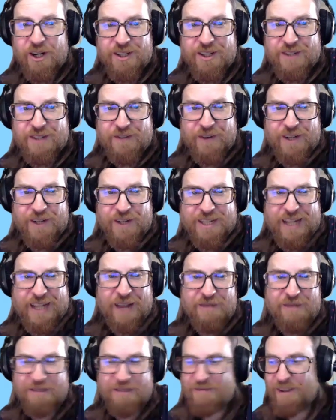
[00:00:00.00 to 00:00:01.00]
This is the first
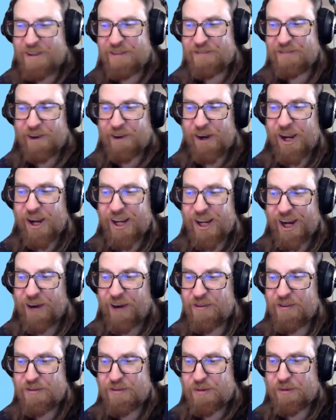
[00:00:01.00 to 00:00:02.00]
time I felt very
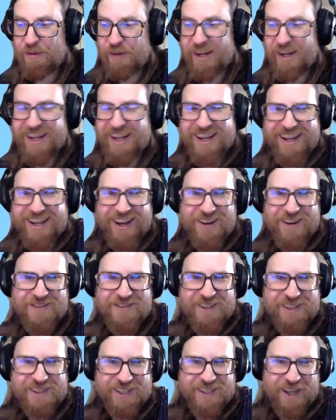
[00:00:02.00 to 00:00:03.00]
uncomfortable reading a
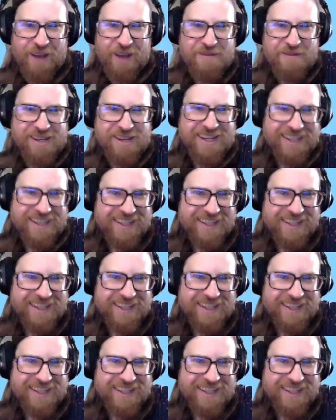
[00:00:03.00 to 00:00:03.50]
Garfield comic.